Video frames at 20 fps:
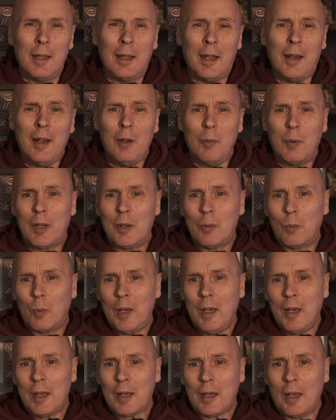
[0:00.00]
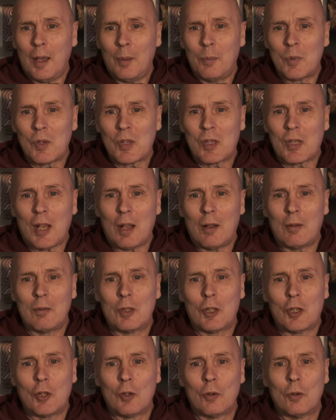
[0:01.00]
Anyway, when it comes
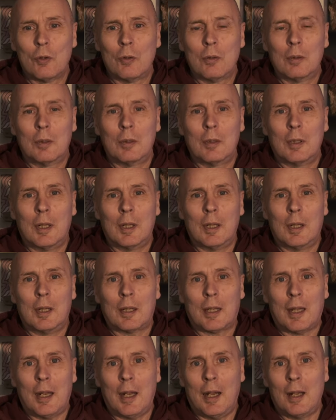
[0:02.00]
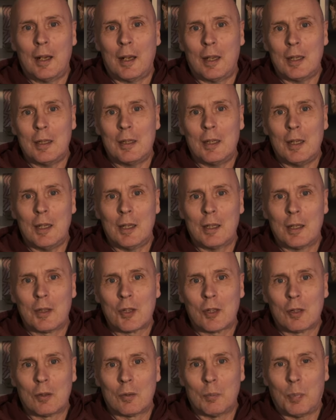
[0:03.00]
down to getting
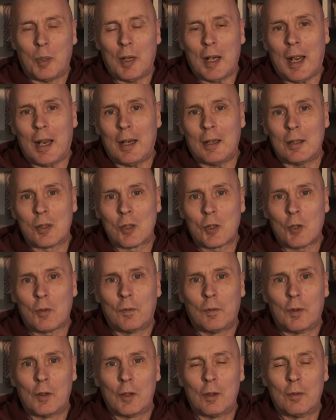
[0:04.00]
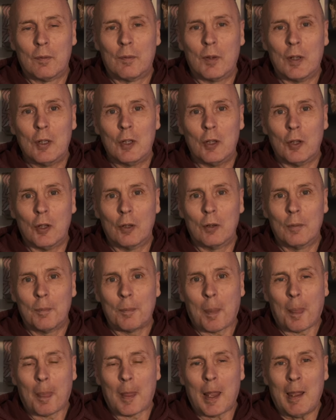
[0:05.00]
ideas and plans for a video,
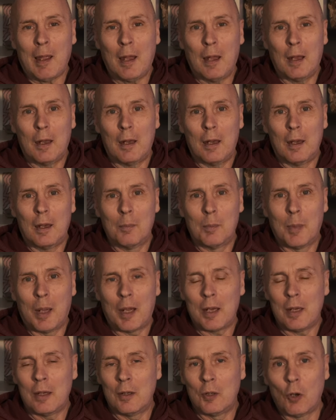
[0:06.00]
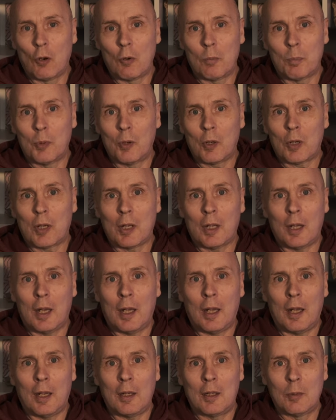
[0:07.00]
my notebook
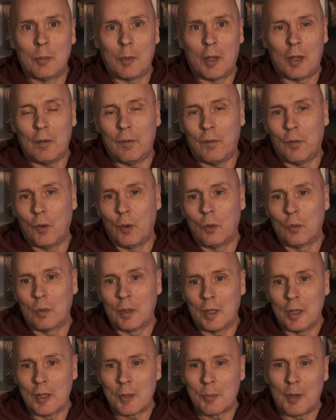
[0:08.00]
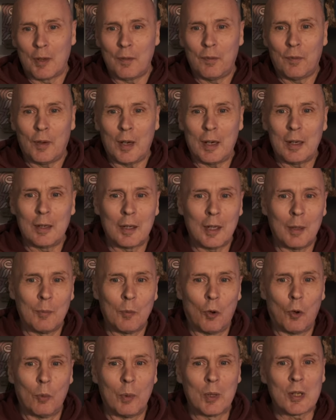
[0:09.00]
and my phone is my friend.
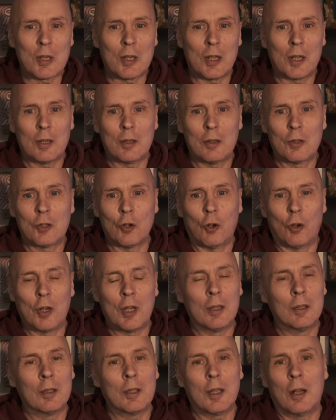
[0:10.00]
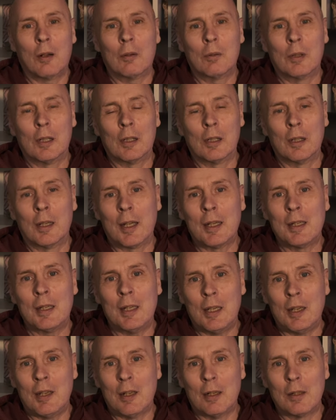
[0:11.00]
I'm always like jotting down little
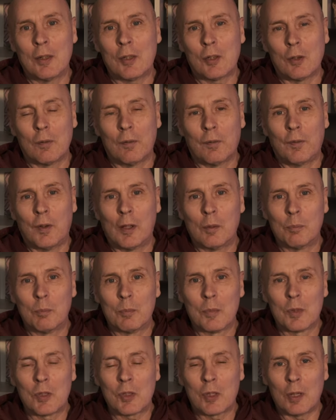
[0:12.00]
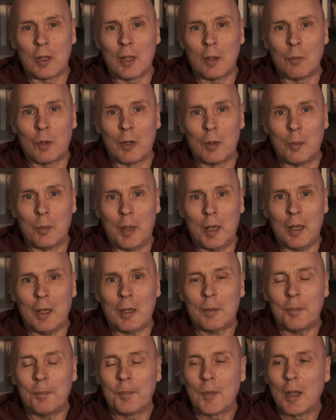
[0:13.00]
ideas of films that I want to
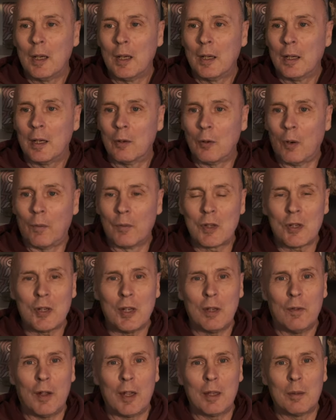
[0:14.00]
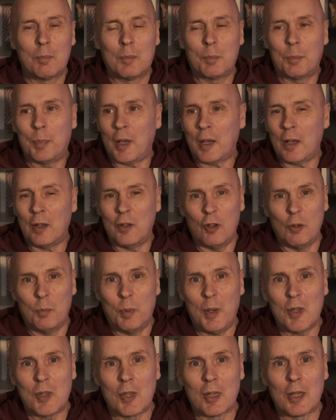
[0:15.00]
make. Now, obviously, if I buy a new
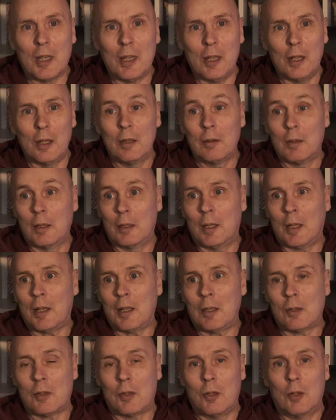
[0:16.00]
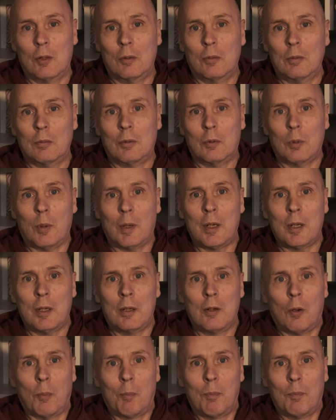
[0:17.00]
piece of gear, then that's, you know, quite
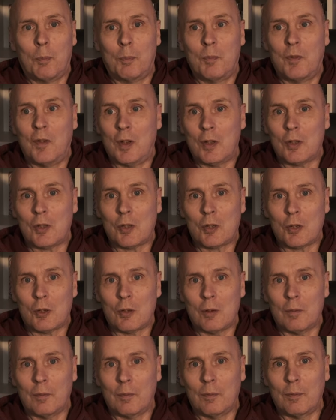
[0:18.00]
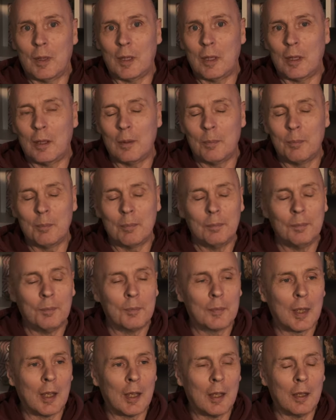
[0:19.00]
an obvious sort of
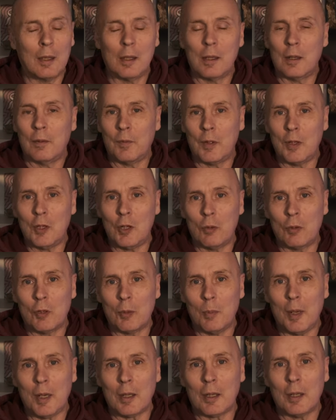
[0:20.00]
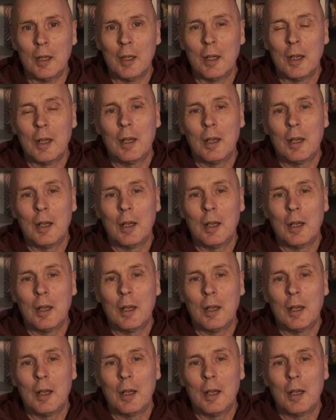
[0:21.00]
a video to make.